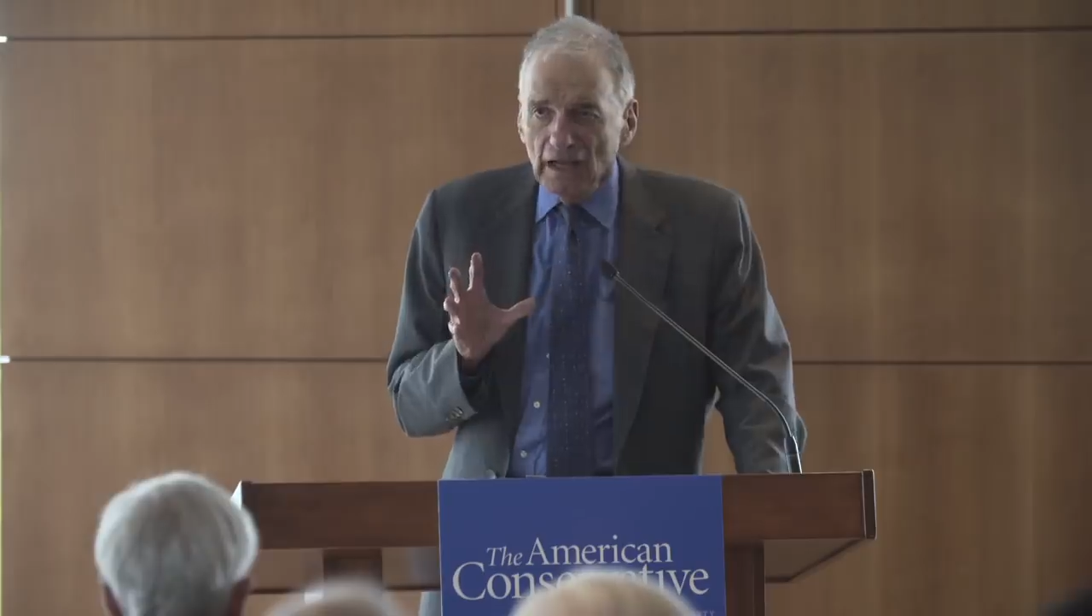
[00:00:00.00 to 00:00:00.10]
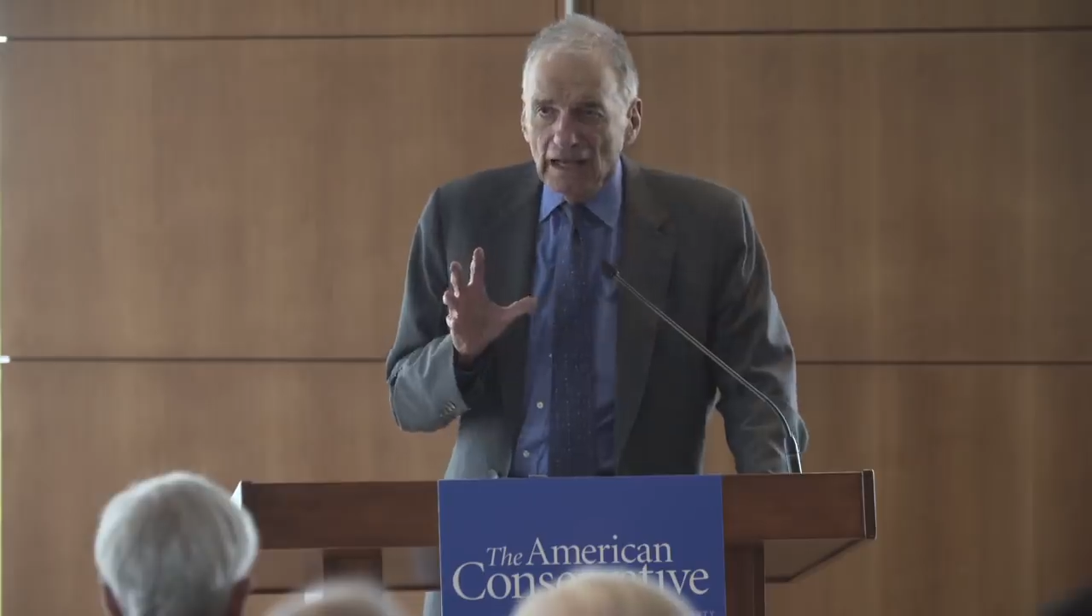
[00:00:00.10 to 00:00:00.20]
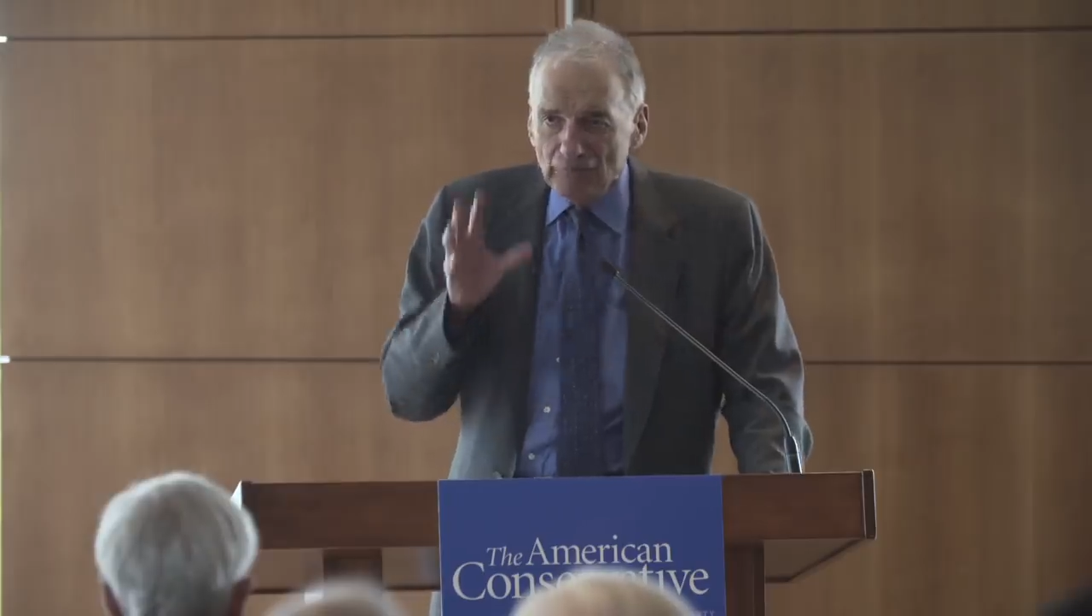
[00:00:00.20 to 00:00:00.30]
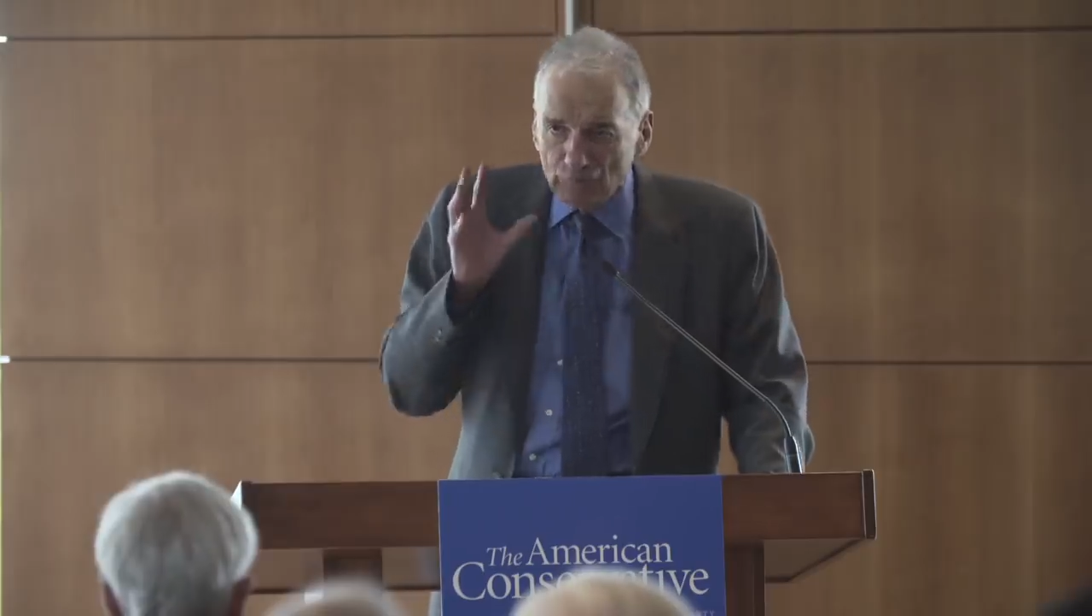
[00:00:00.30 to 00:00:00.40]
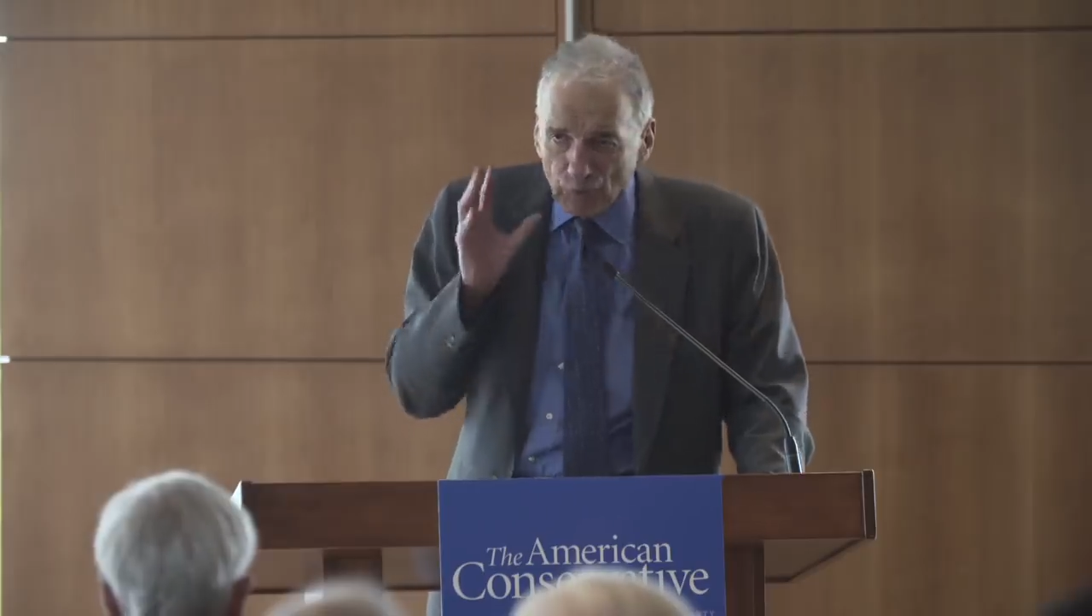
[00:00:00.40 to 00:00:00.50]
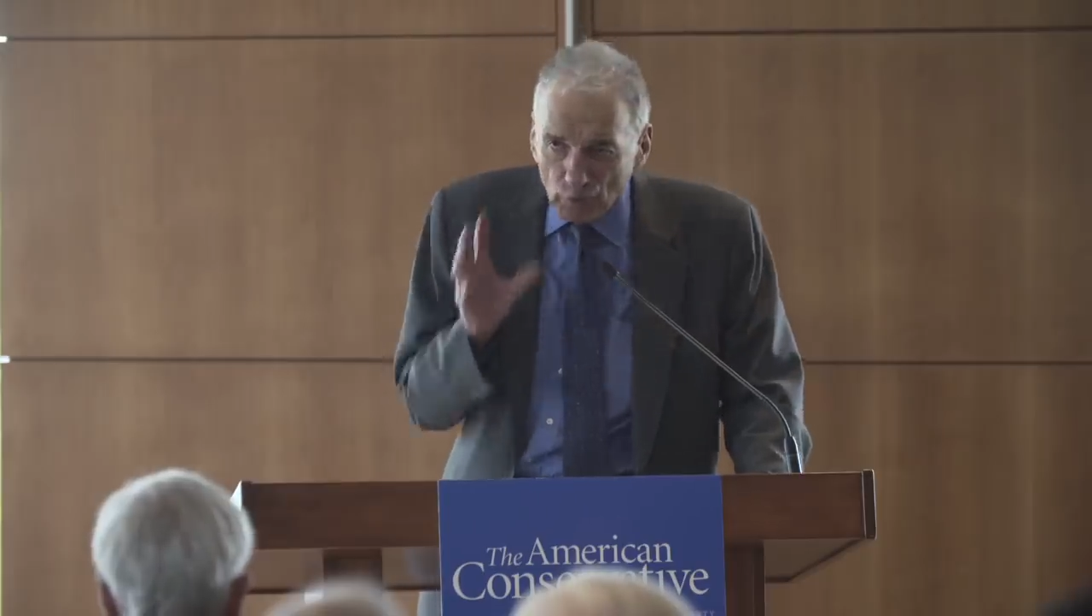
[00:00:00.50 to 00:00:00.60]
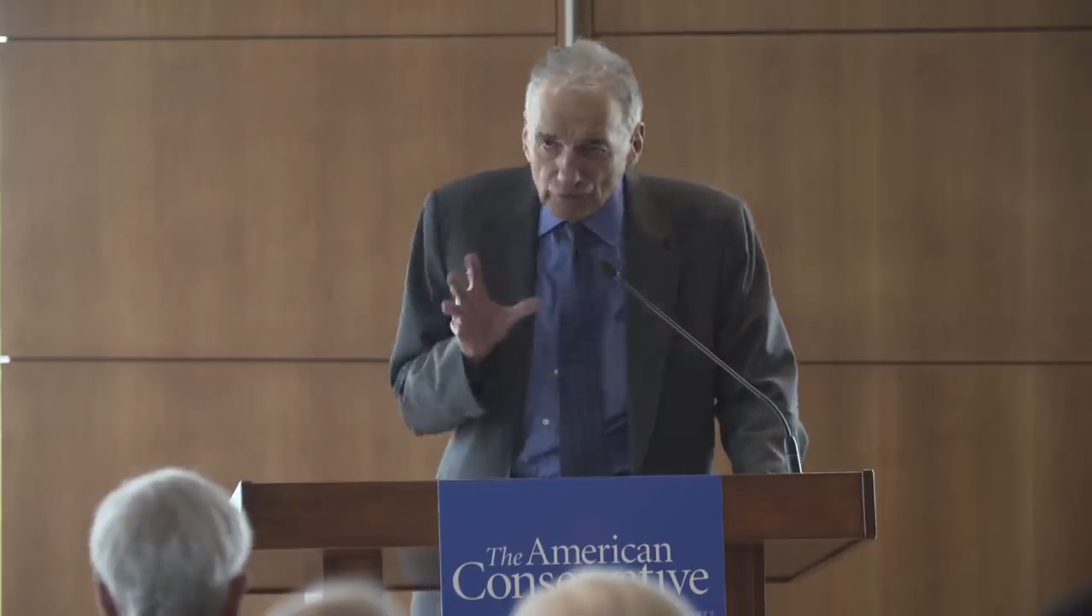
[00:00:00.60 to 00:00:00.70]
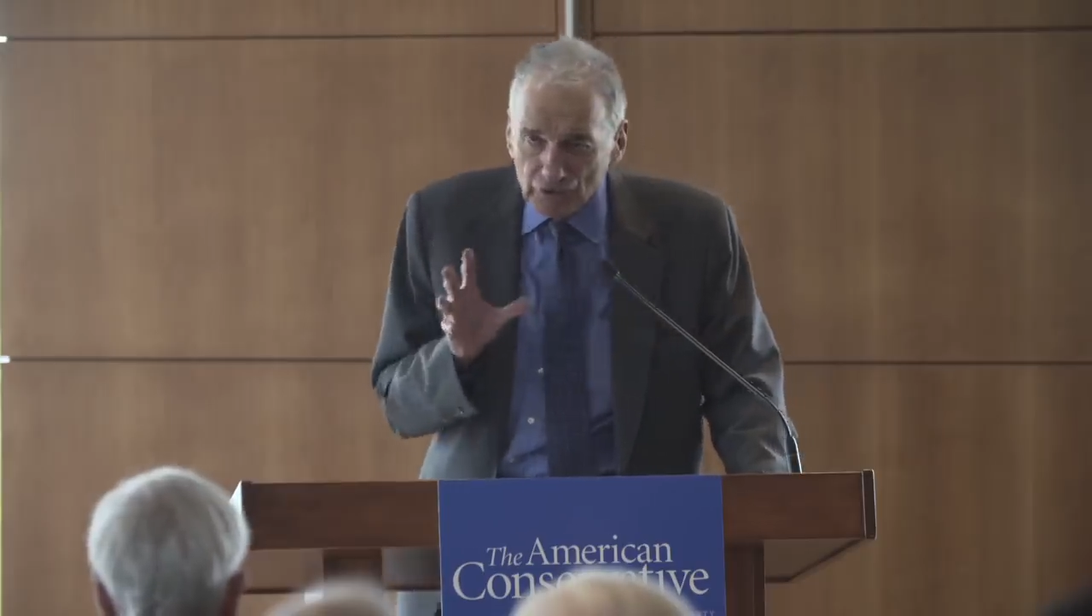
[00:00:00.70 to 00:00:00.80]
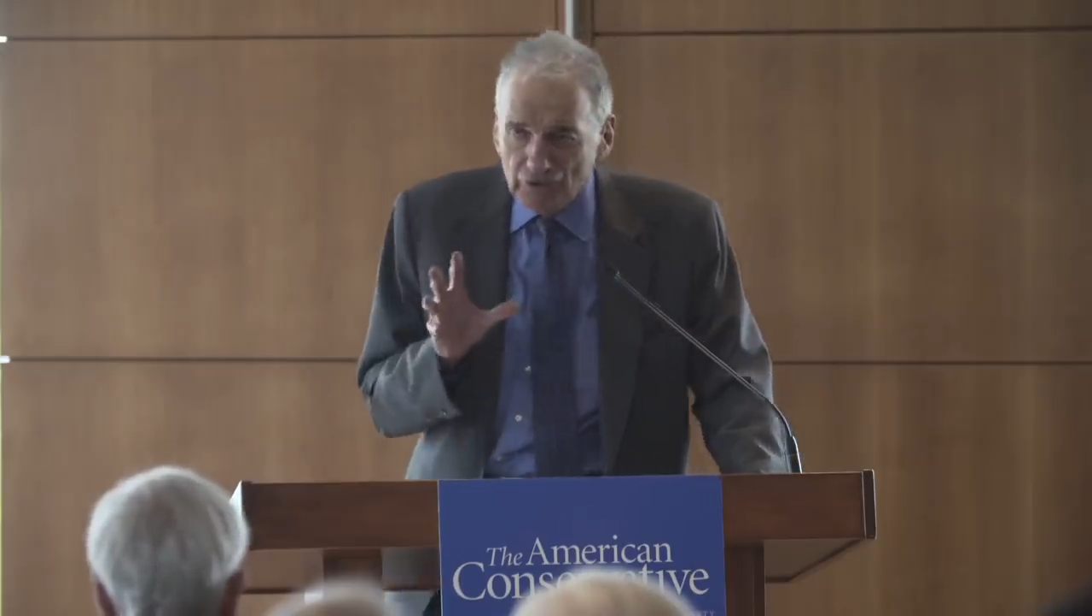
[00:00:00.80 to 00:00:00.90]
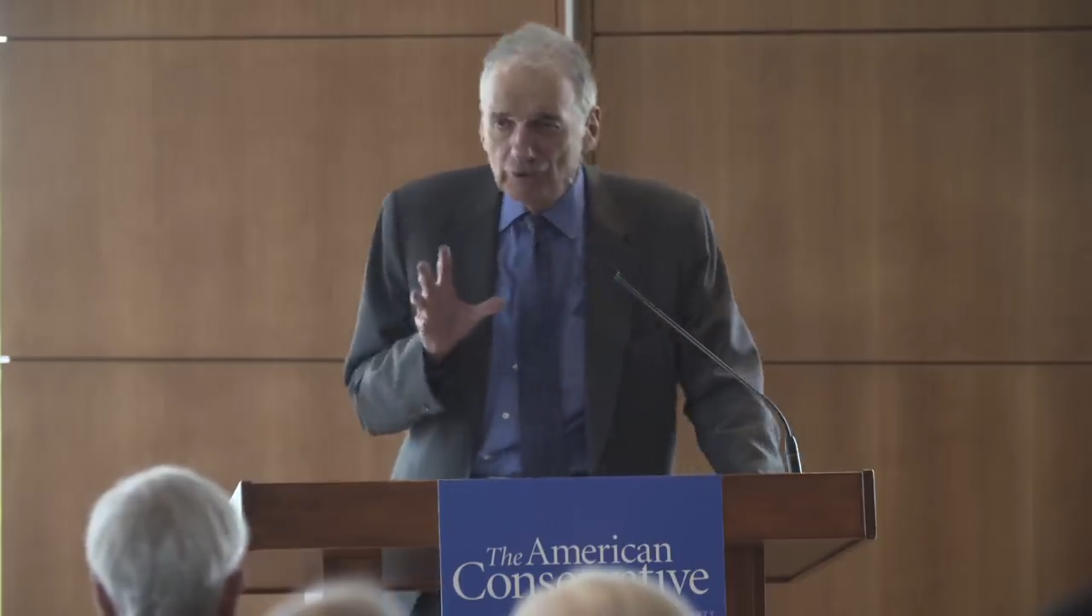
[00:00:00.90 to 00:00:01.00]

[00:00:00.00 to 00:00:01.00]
and forces